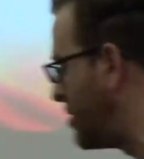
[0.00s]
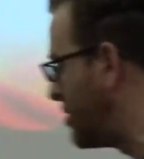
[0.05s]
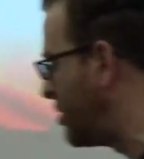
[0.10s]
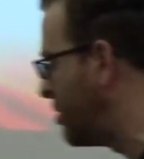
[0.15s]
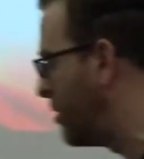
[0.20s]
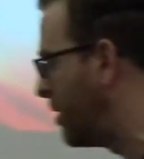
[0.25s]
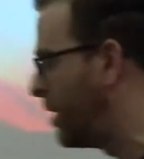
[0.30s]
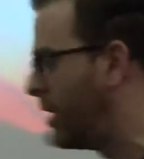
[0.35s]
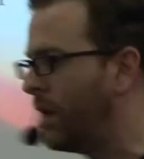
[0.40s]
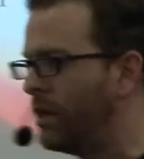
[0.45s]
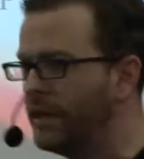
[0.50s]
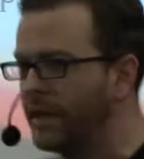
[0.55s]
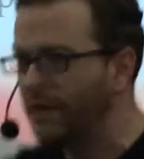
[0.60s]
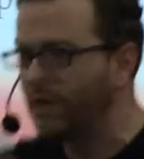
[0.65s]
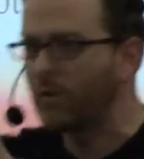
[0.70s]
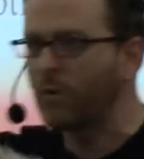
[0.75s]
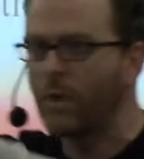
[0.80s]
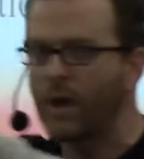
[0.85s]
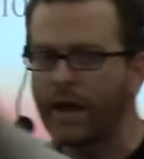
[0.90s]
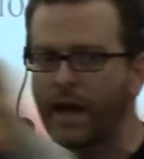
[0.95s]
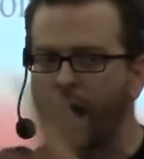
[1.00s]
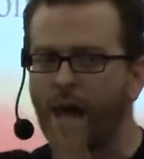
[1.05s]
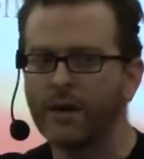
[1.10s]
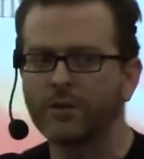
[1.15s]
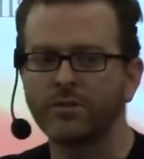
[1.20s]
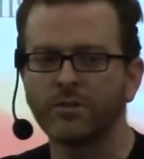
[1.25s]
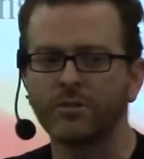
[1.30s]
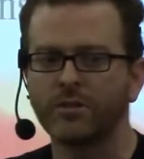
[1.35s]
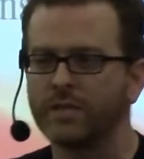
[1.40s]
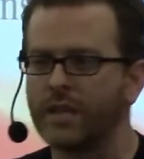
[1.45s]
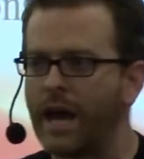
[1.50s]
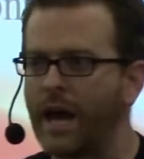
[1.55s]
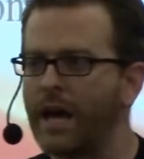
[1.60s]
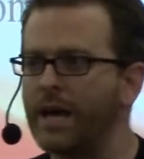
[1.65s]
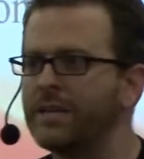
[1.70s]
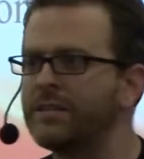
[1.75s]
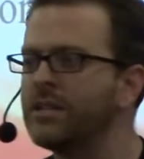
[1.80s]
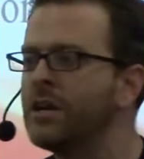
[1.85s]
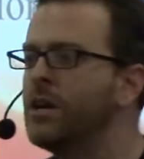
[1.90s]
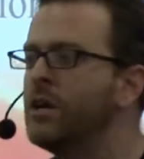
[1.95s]
do a little quick
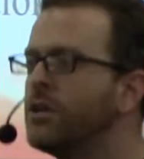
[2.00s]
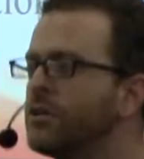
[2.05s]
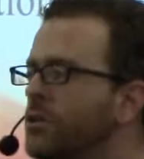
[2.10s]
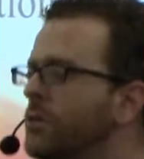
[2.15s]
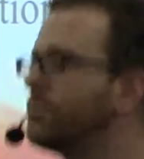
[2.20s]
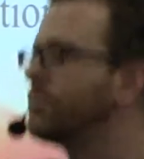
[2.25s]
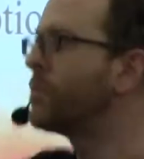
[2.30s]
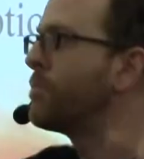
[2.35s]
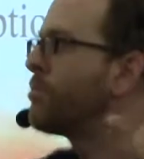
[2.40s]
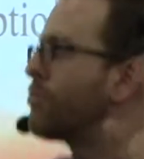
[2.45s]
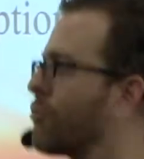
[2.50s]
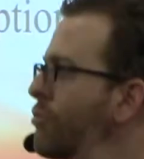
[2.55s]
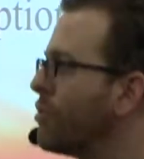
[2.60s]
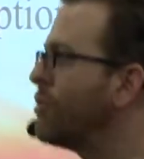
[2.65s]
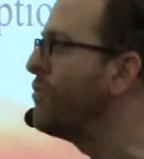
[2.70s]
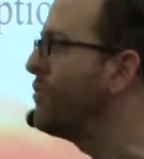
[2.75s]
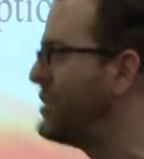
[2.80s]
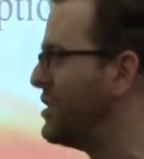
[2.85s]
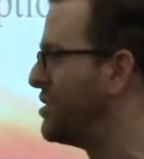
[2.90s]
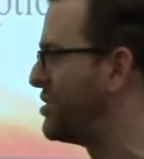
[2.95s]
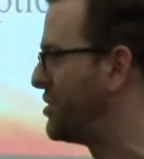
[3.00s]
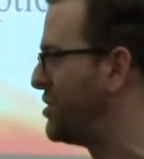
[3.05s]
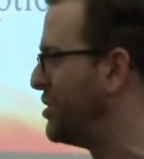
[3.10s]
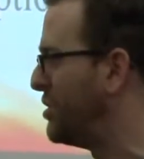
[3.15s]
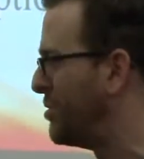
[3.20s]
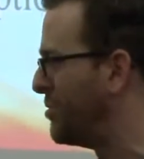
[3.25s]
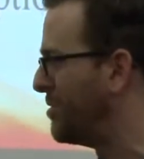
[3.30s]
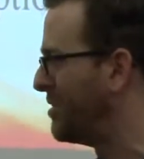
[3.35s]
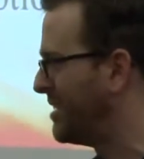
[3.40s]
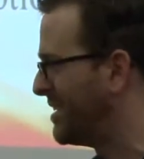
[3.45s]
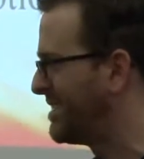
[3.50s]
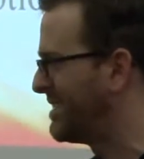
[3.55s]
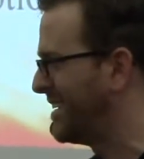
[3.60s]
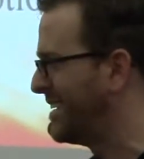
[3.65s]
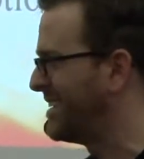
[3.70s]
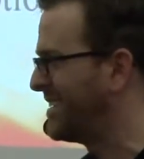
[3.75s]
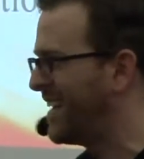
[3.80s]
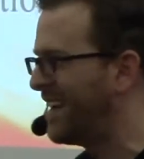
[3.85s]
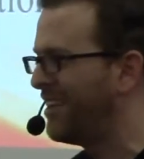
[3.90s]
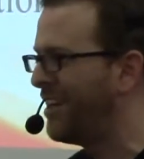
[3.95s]
exercise to prove this to you. Does
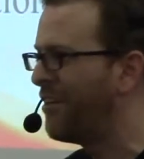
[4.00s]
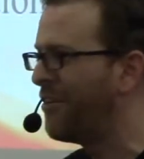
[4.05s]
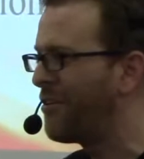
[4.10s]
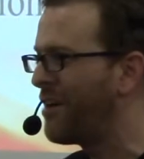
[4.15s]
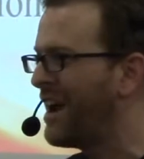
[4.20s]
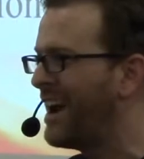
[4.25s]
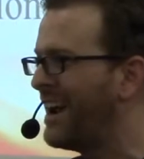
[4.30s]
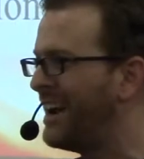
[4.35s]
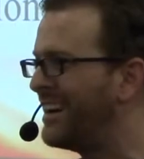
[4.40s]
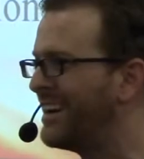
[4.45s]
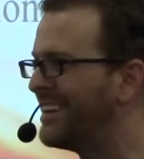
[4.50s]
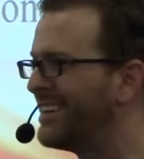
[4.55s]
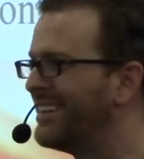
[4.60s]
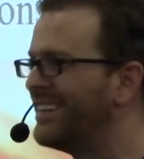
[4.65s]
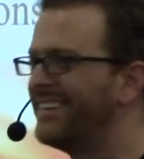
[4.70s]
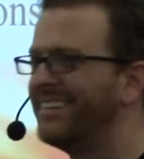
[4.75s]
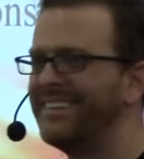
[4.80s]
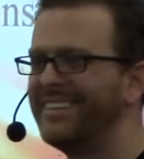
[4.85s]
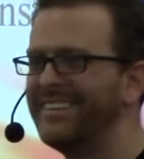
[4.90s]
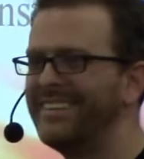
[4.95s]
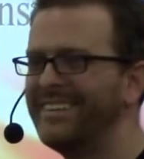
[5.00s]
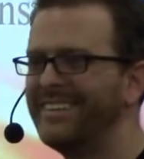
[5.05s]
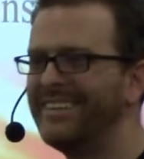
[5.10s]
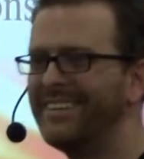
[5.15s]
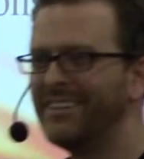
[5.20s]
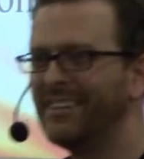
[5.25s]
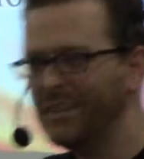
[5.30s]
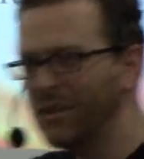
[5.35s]
it sound all right? A